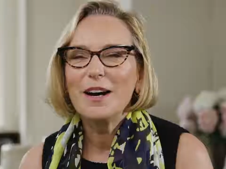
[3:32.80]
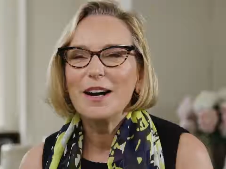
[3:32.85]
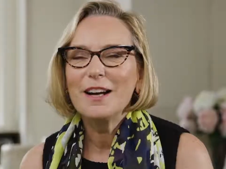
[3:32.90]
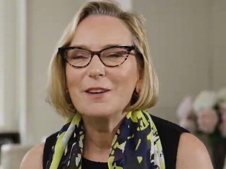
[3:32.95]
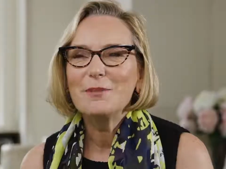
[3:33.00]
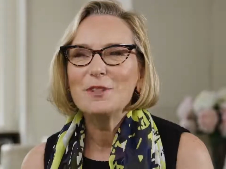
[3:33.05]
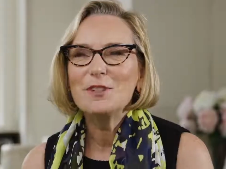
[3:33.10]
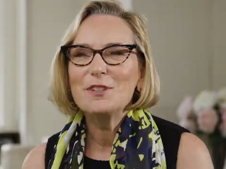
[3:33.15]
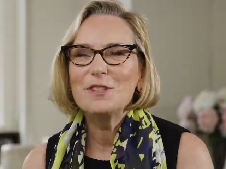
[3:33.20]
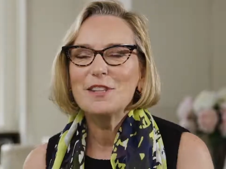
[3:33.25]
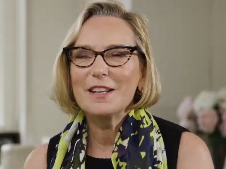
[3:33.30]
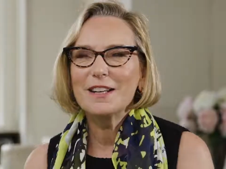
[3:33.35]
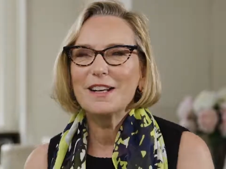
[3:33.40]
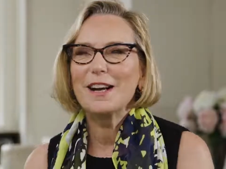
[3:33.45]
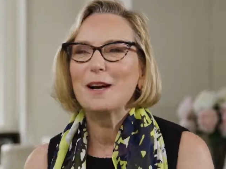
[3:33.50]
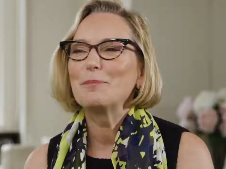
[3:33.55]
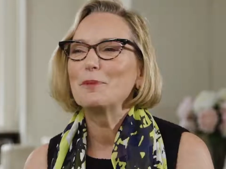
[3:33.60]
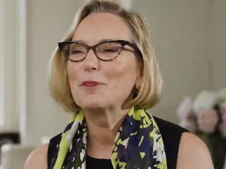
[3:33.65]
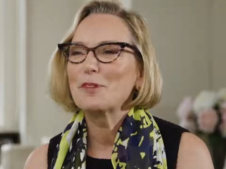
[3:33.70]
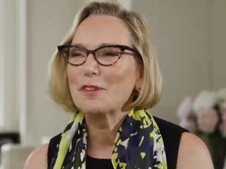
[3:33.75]
I would say a
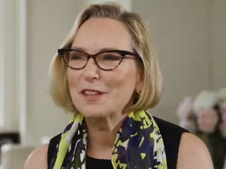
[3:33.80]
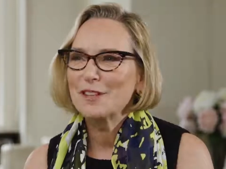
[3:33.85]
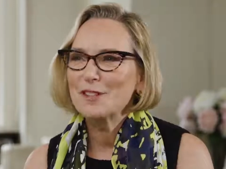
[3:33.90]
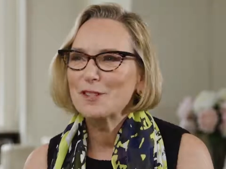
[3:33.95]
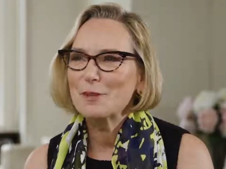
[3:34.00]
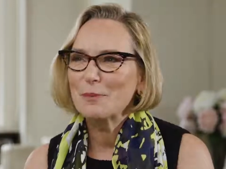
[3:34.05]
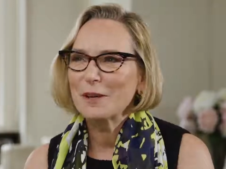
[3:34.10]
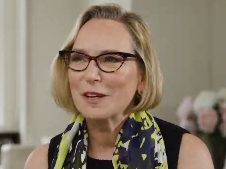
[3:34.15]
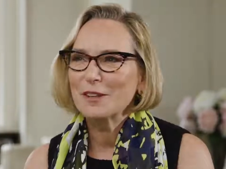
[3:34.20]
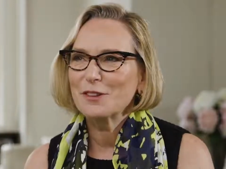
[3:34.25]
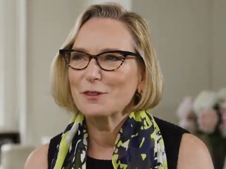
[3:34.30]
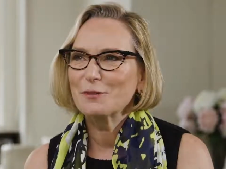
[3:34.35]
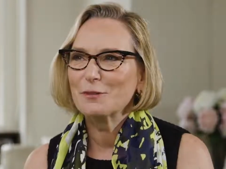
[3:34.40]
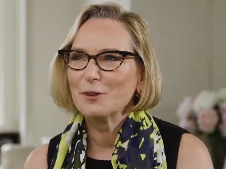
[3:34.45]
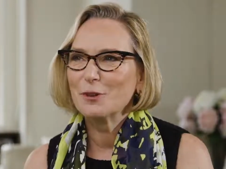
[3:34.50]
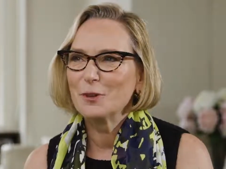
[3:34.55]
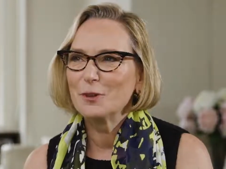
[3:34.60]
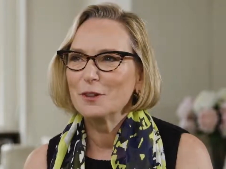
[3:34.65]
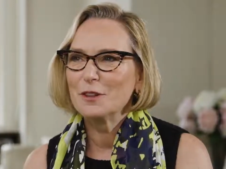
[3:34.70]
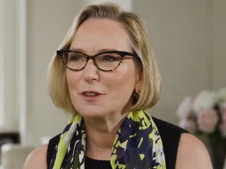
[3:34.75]
couple things about the
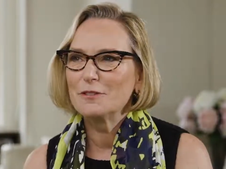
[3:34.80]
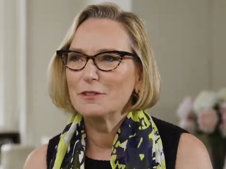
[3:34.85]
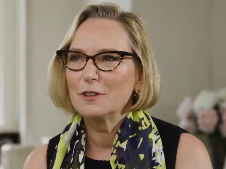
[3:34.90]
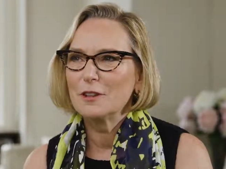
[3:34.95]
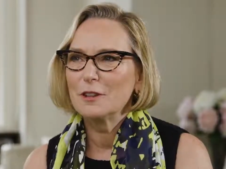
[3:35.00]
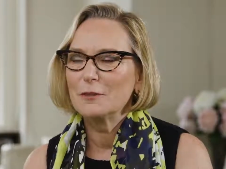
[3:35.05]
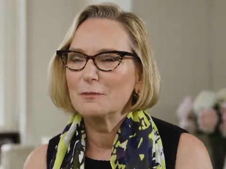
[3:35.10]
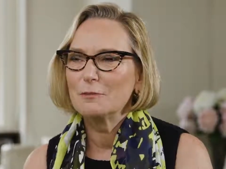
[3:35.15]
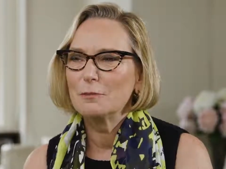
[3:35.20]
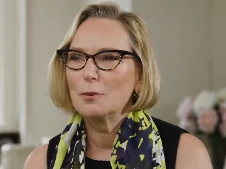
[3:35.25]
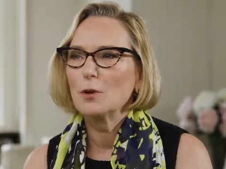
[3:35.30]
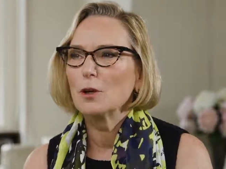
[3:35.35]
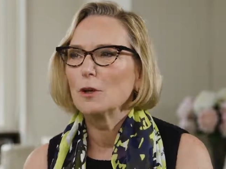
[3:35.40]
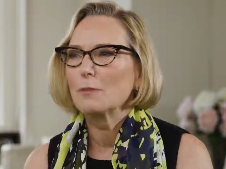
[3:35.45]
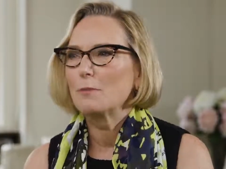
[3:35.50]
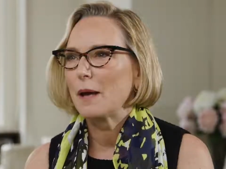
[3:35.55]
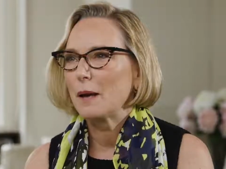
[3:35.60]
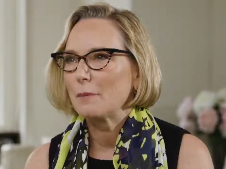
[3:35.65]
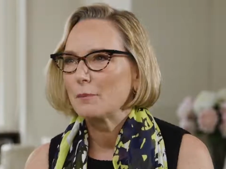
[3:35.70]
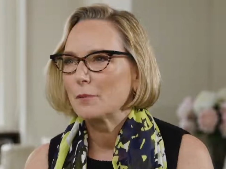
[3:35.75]
role of a board
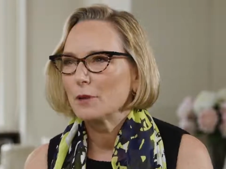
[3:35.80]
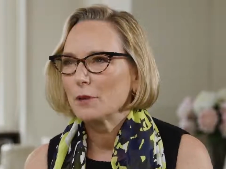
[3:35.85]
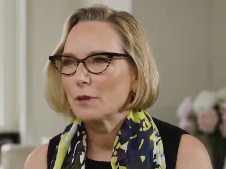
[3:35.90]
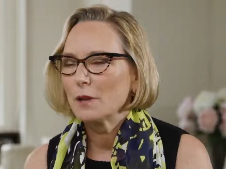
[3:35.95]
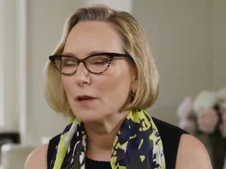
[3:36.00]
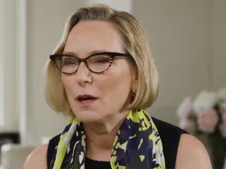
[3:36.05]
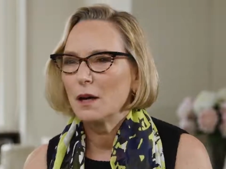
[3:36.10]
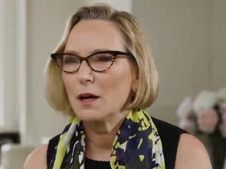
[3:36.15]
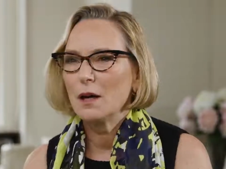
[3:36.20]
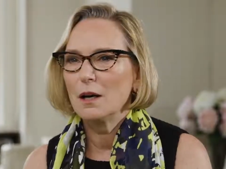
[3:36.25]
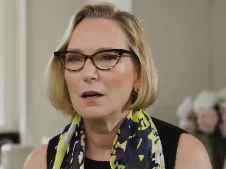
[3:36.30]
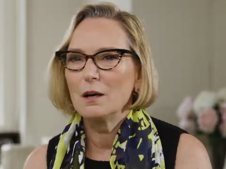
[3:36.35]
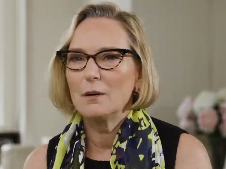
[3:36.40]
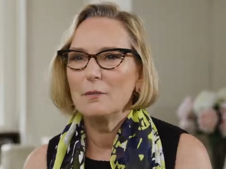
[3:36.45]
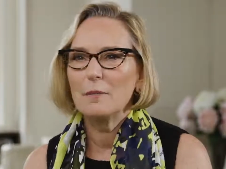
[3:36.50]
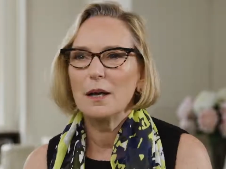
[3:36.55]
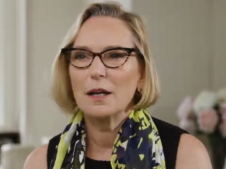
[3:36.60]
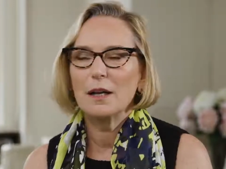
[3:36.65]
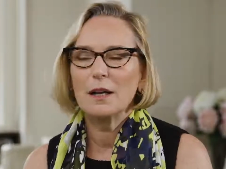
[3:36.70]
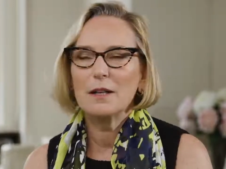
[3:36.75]
member,
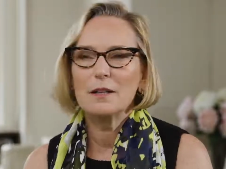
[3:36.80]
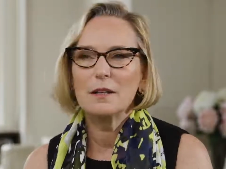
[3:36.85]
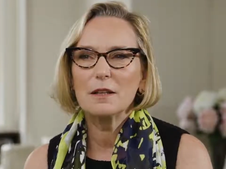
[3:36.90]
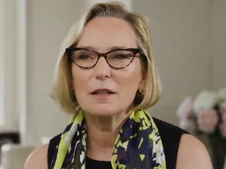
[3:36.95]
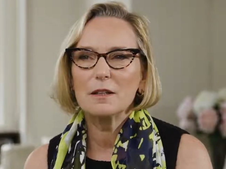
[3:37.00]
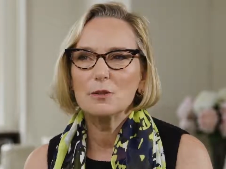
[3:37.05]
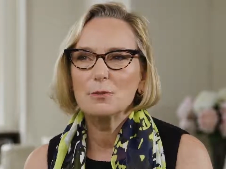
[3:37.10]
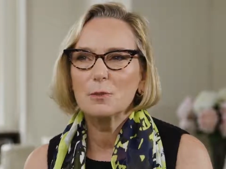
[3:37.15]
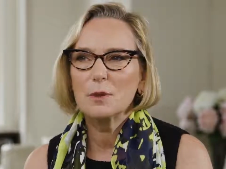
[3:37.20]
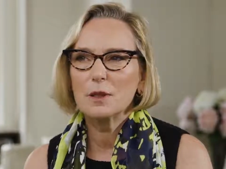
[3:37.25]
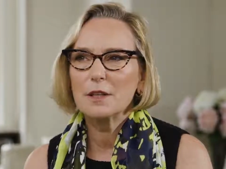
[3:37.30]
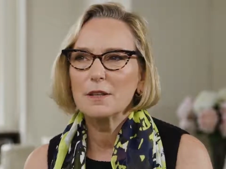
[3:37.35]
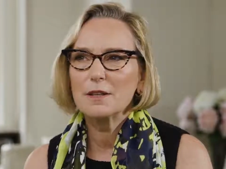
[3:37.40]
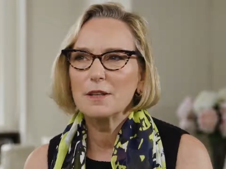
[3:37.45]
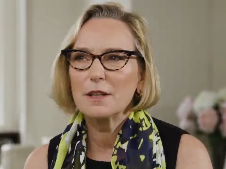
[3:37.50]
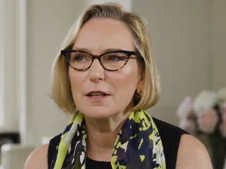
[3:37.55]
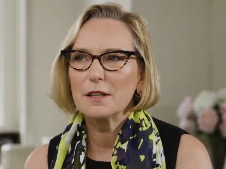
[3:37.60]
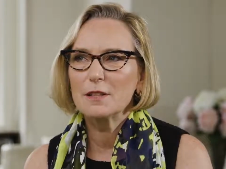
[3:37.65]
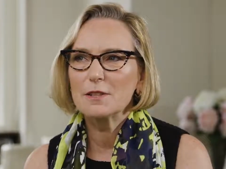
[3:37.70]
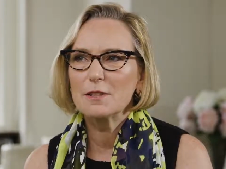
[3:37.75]
um, and I think it's one of the
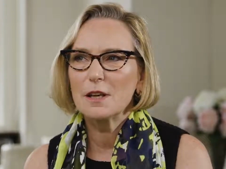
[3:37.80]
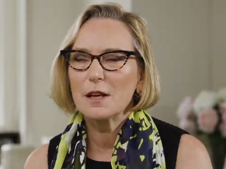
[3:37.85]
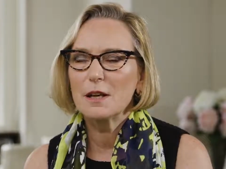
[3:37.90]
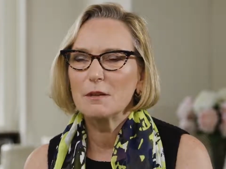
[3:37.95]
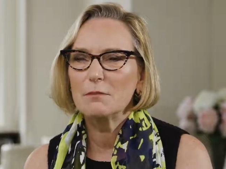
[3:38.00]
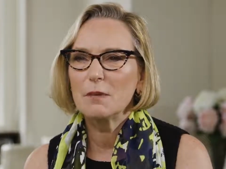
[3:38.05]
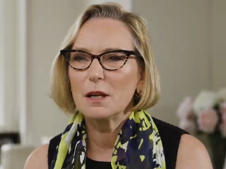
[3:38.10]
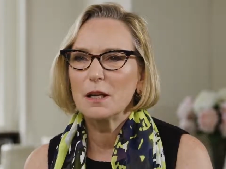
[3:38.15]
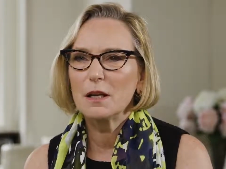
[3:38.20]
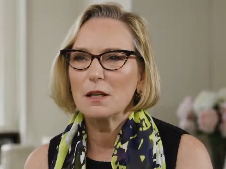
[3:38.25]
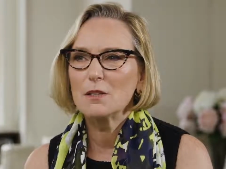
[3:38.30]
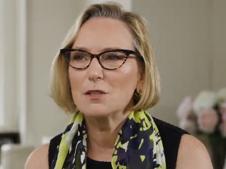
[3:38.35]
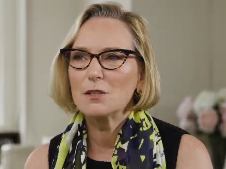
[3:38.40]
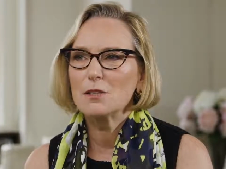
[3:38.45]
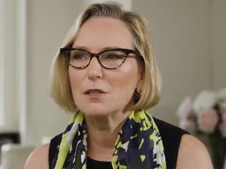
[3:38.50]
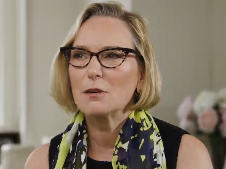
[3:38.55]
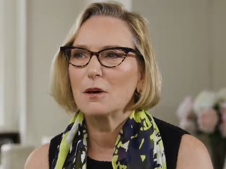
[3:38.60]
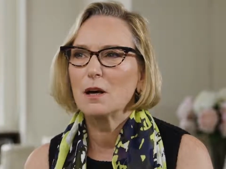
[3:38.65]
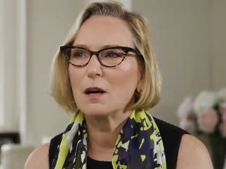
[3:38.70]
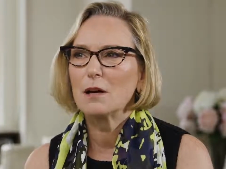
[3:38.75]
things that makes
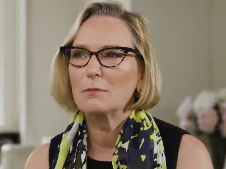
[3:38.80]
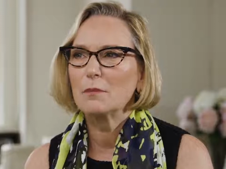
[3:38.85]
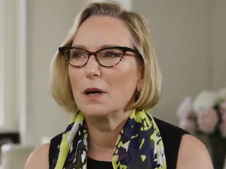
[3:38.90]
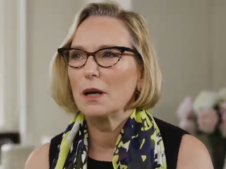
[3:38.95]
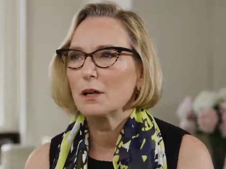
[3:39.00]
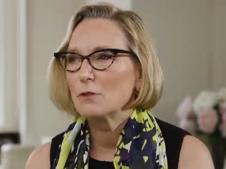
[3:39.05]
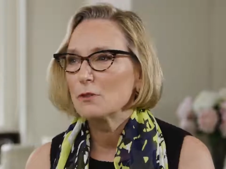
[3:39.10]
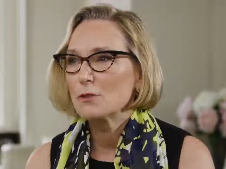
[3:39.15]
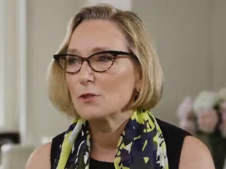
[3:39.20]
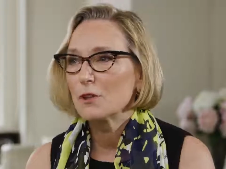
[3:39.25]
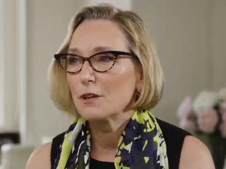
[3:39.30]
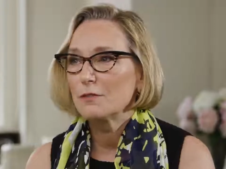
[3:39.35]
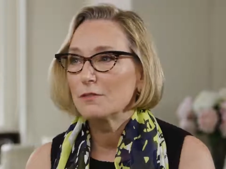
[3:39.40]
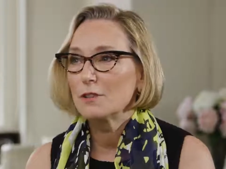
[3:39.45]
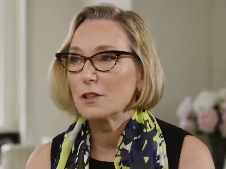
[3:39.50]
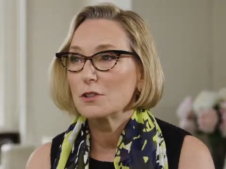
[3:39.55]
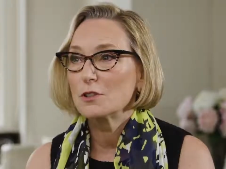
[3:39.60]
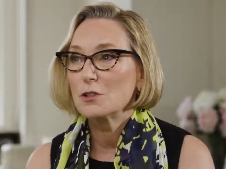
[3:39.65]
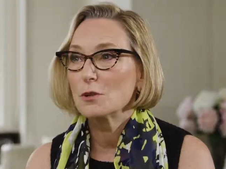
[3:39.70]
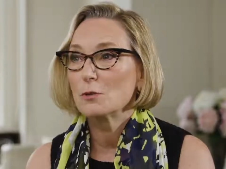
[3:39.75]
um, Microsoft
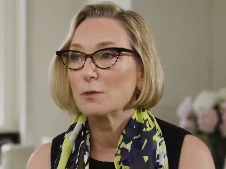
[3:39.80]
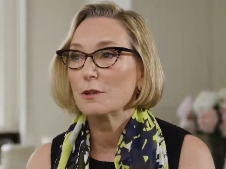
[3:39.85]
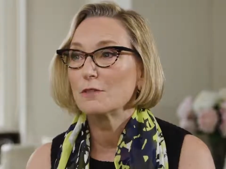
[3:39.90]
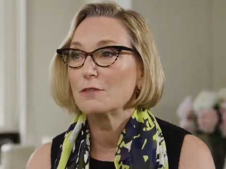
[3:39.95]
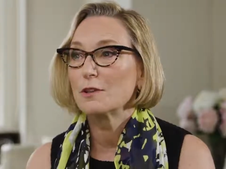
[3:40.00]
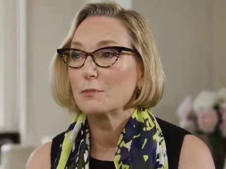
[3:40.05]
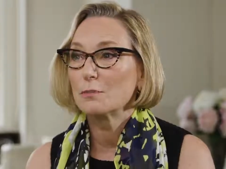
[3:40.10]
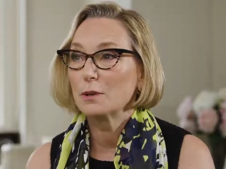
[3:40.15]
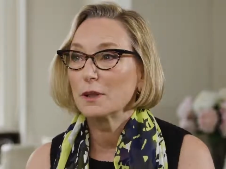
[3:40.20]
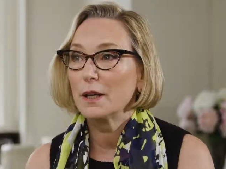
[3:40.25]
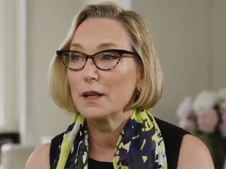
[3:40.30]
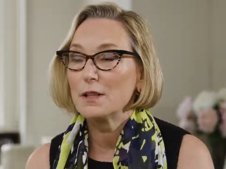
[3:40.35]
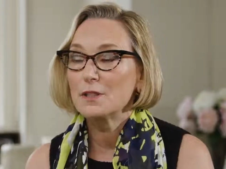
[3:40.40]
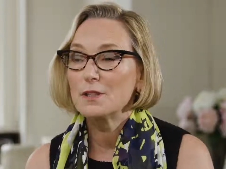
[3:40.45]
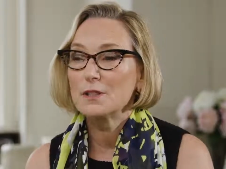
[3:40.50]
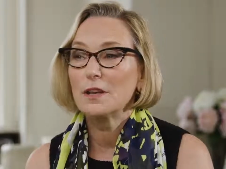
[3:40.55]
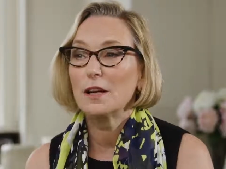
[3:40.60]
a terrific place.